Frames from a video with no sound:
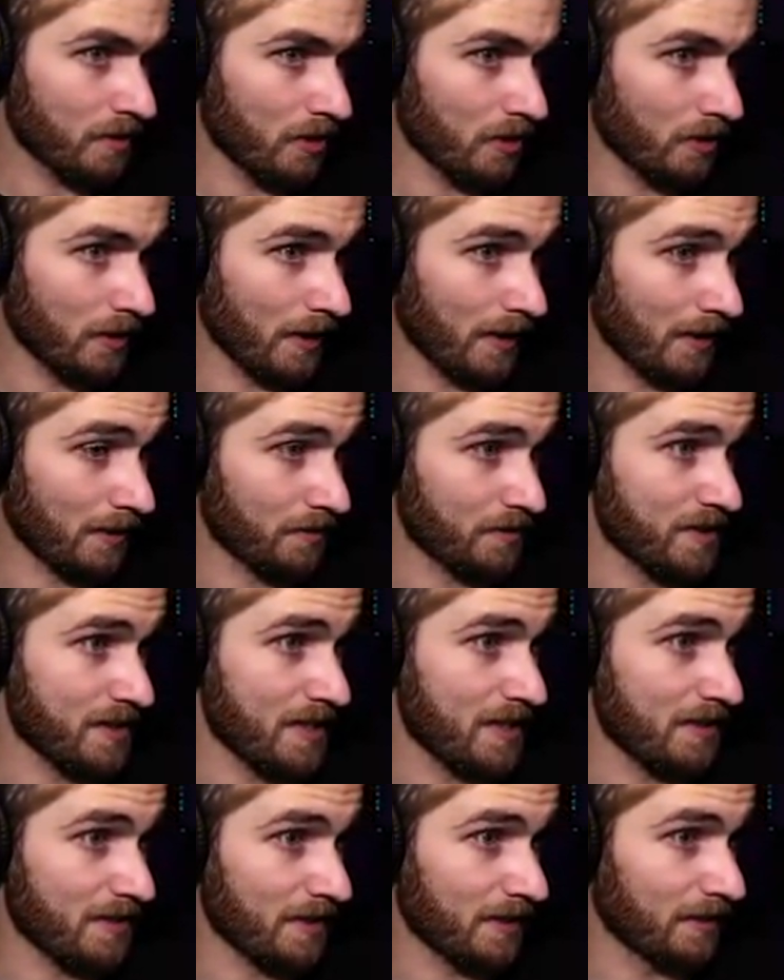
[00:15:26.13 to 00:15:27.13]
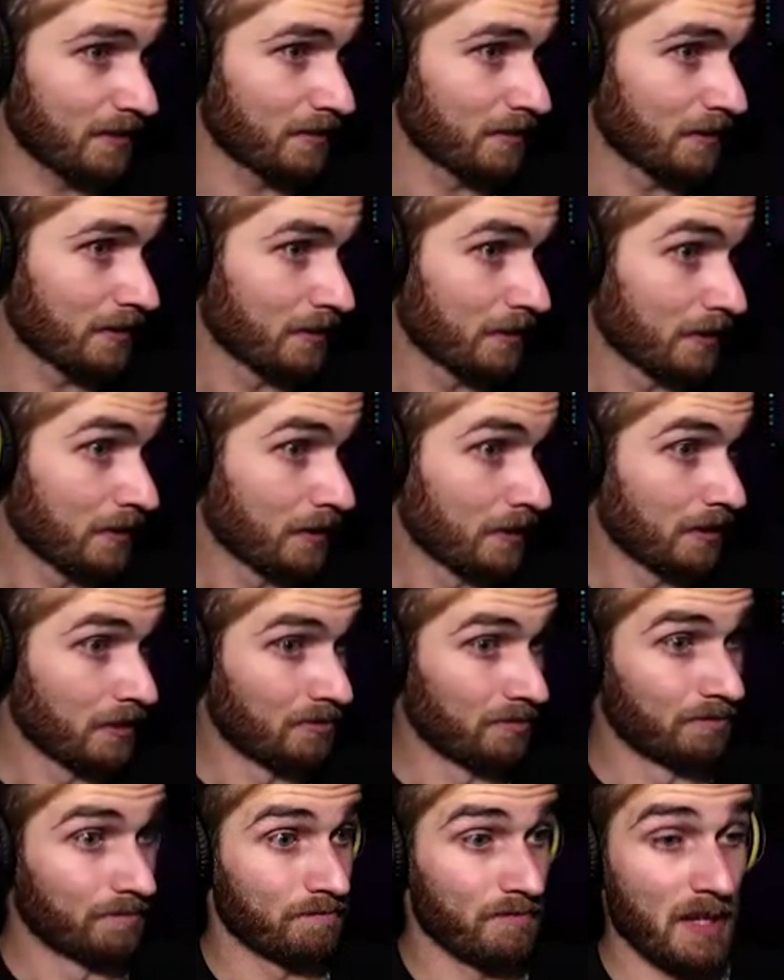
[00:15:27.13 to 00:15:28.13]
Okay, I don't see anything.
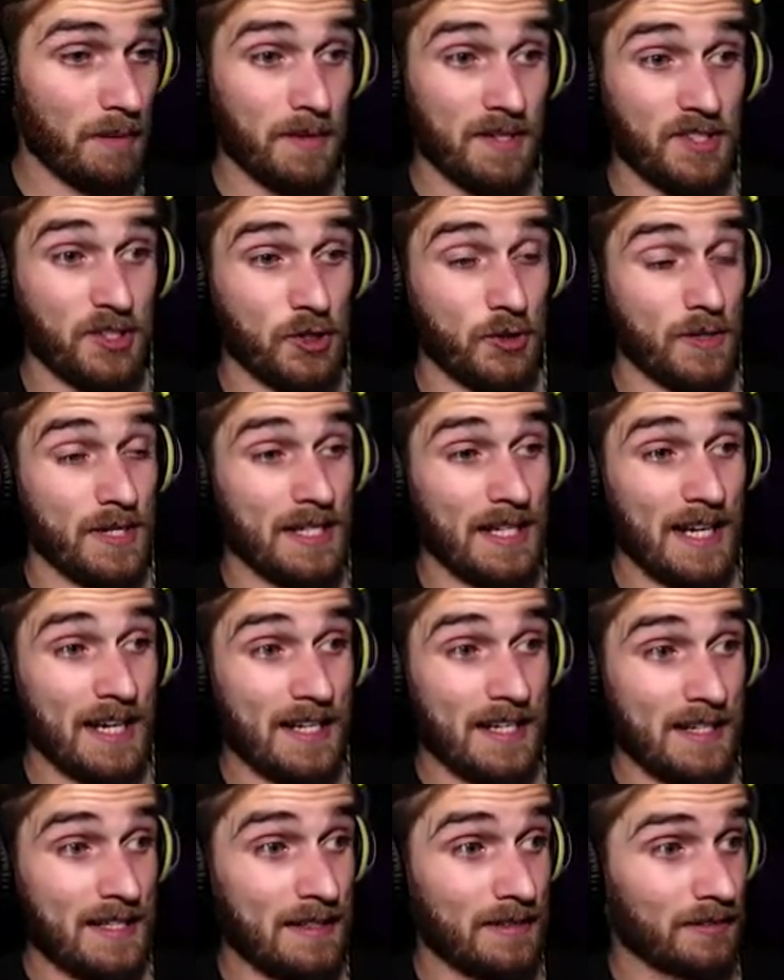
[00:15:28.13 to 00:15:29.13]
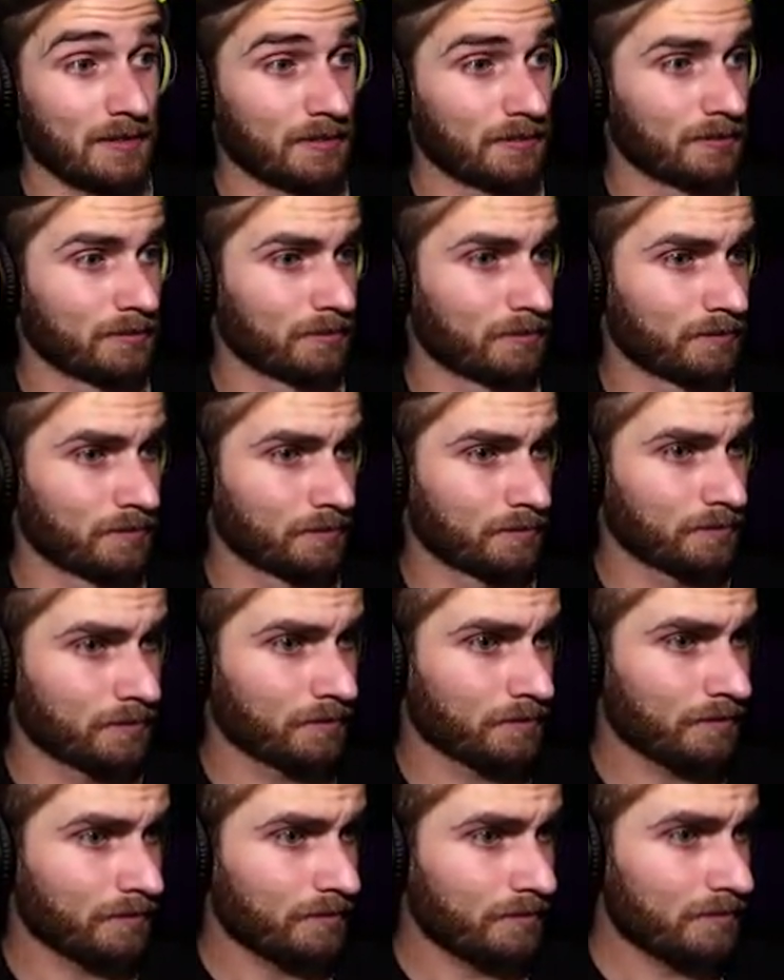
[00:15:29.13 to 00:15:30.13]
Maybe it's a tree lady.
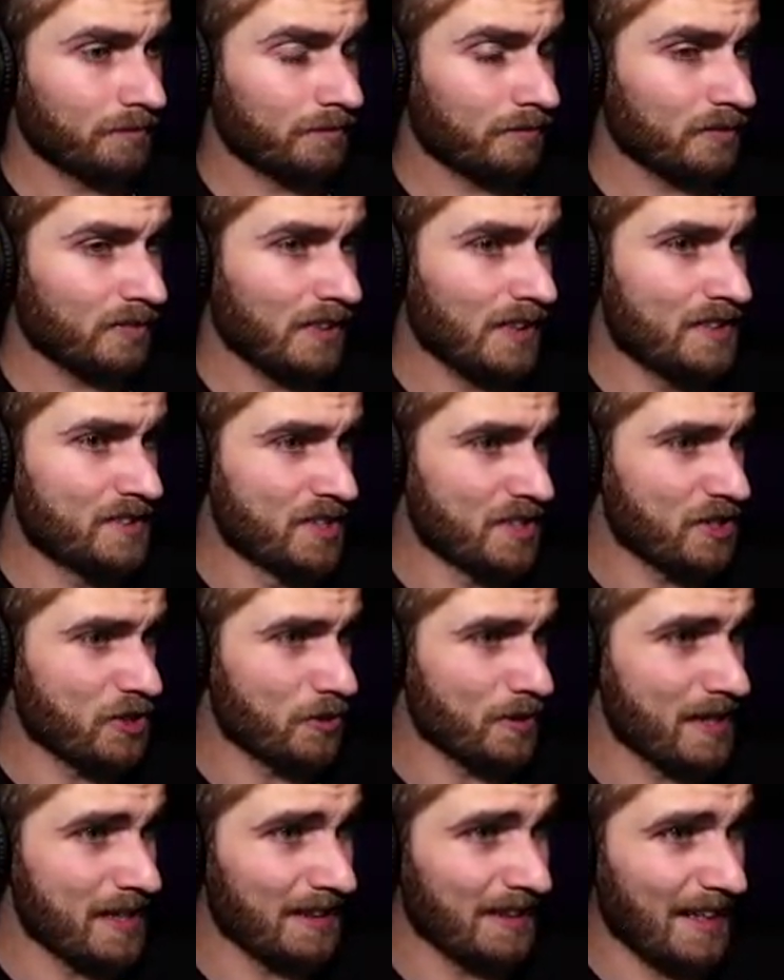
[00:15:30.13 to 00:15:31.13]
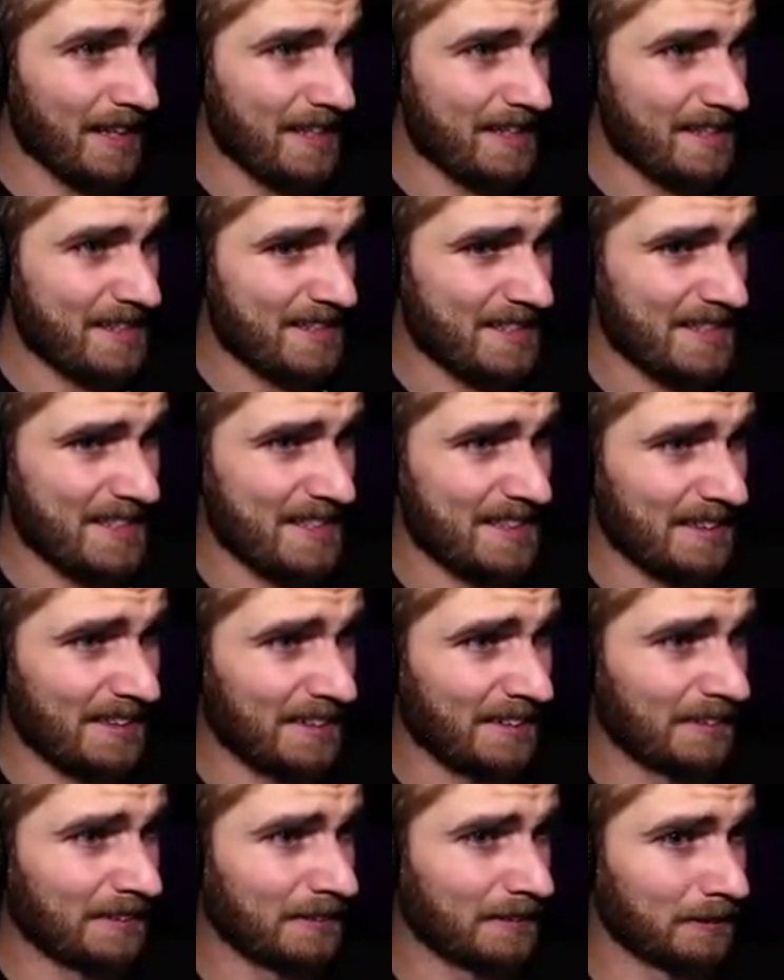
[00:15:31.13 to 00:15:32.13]
It's a tree lady
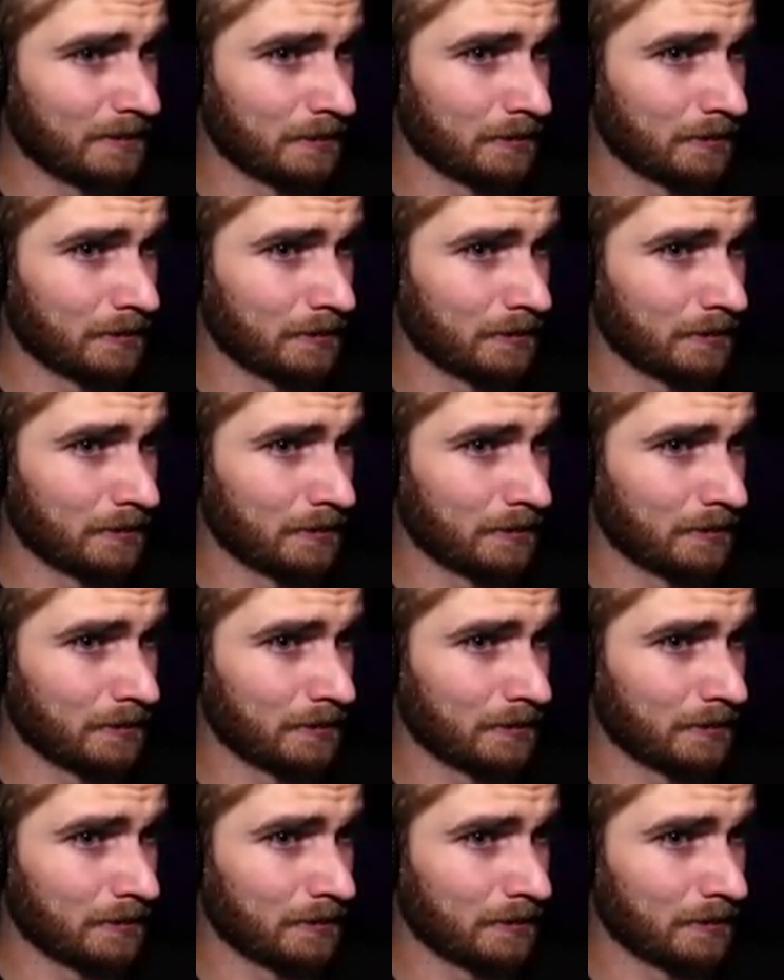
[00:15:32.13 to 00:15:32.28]
singing.